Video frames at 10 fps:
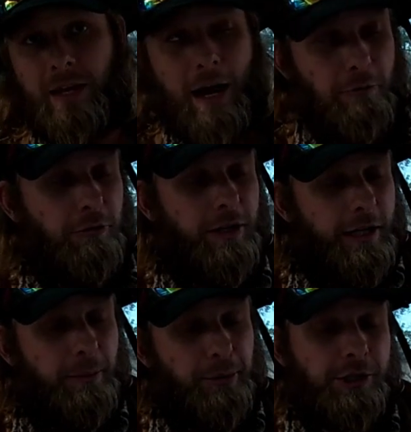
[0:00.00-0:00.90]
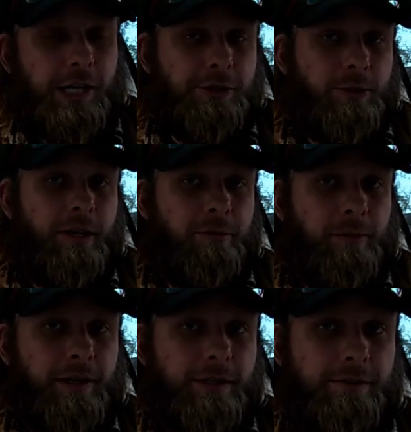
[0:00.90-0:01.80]
I really appreciate you giving
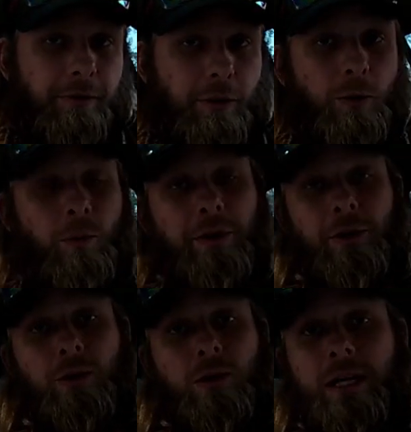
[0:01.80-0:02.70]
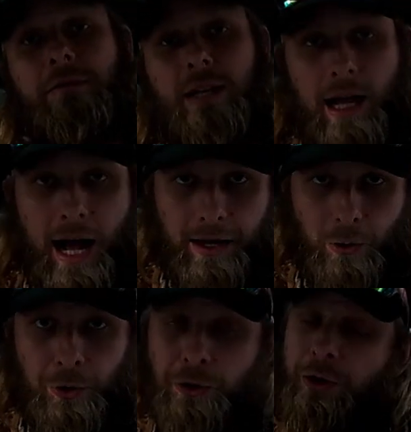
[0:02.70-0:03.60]
me this view, whether you leave a like
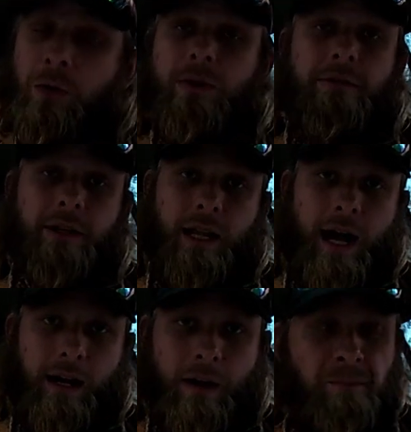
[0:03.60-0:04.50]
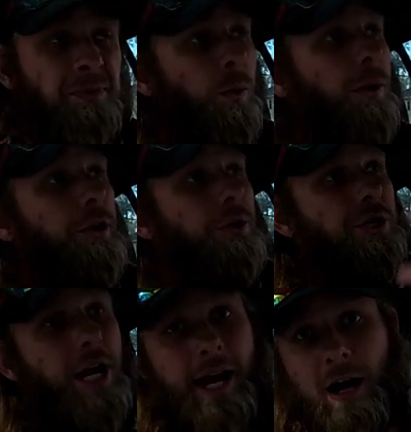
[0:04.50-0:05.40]
or you don't leave a like, whether you
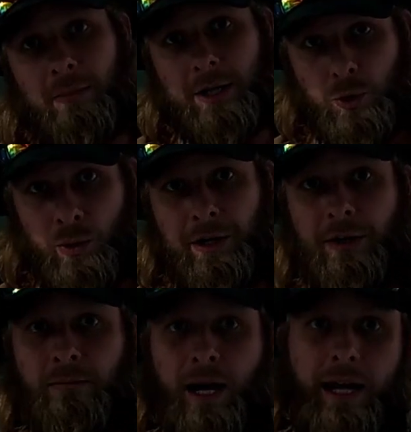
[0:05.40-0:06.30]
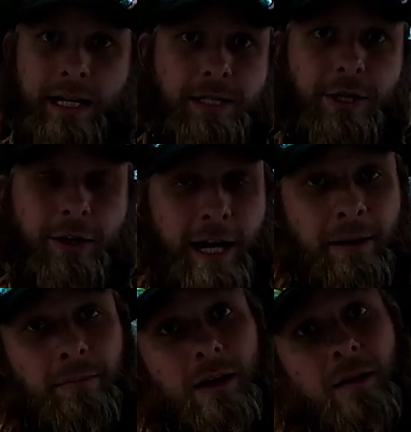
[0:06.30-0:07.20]
check out my Twitter, my
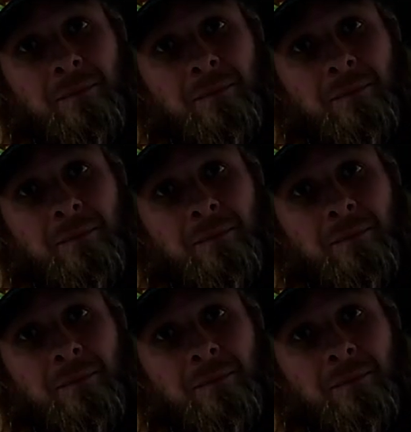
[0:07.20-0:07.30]
Instagram,